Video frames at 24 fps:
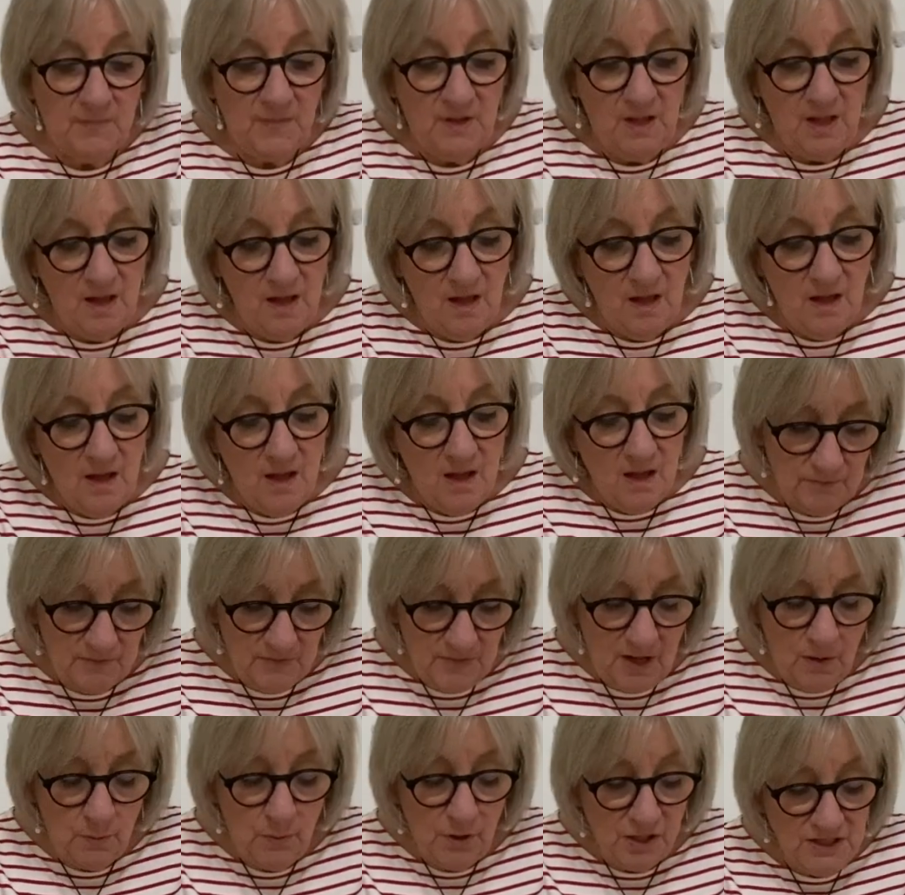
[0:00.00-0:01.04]

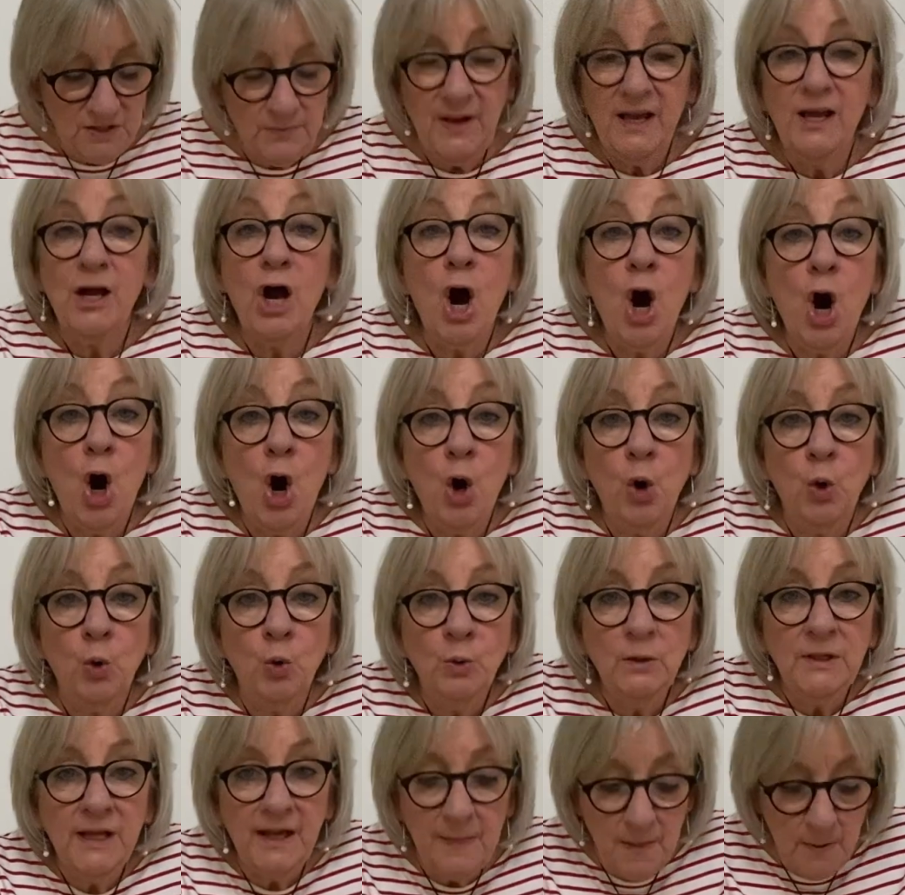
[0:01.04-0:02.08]
and we're going to make a
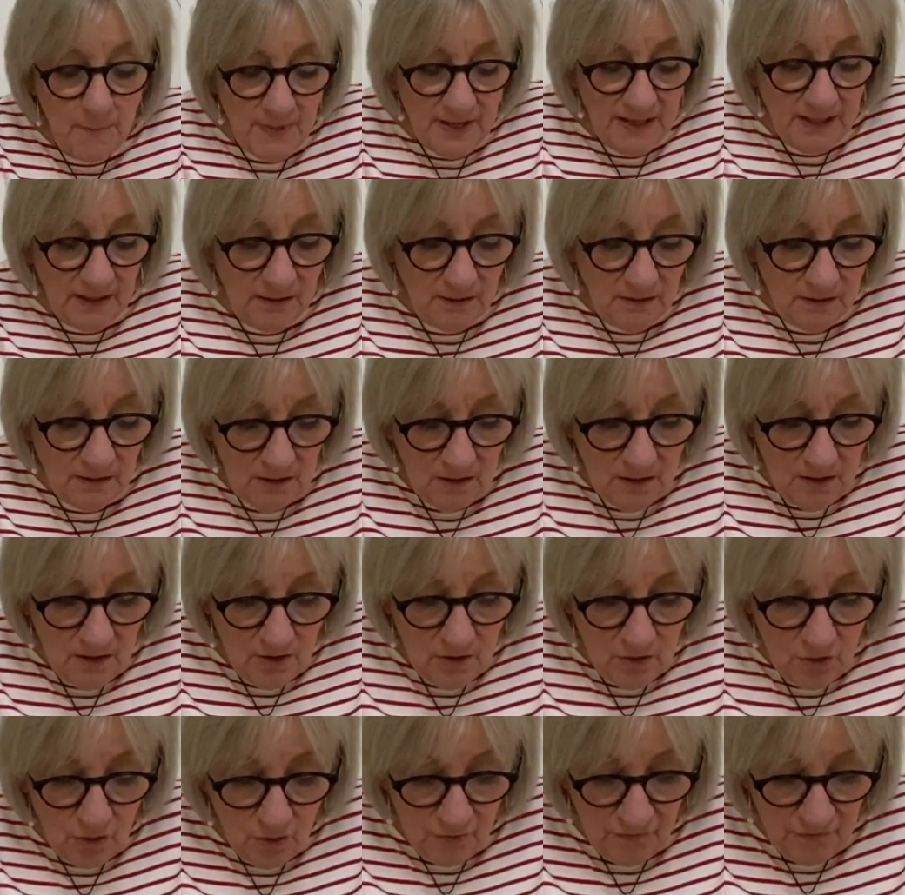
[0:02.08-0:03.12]
hole in the middle
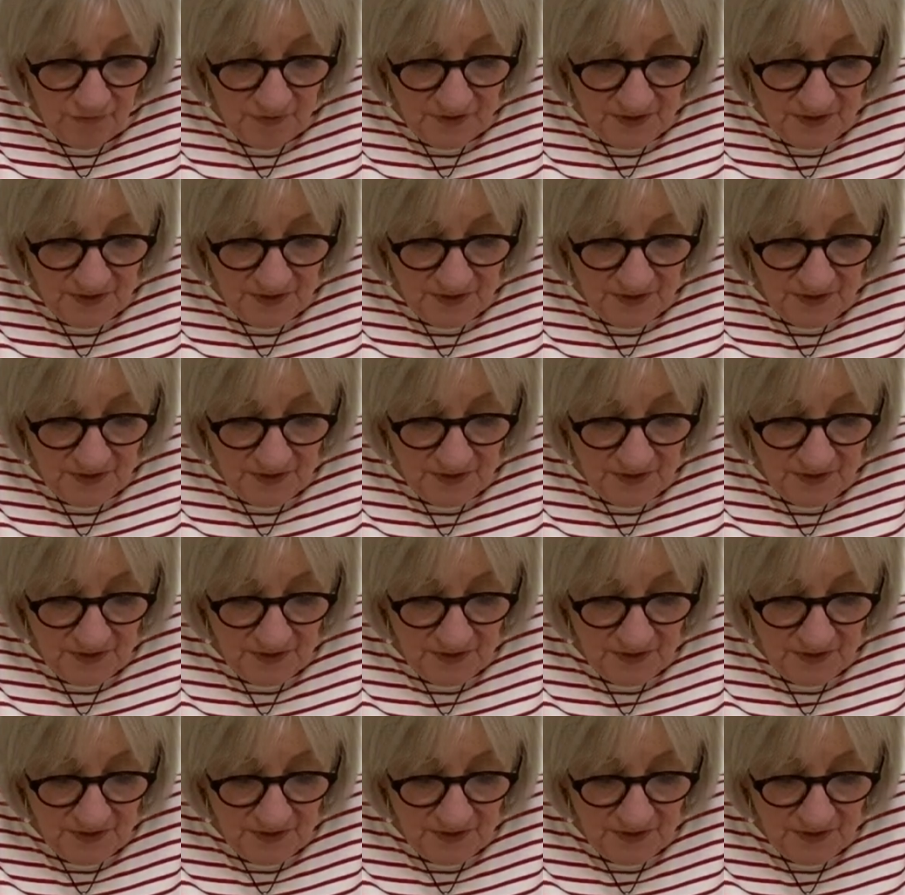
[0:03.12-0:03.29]
of the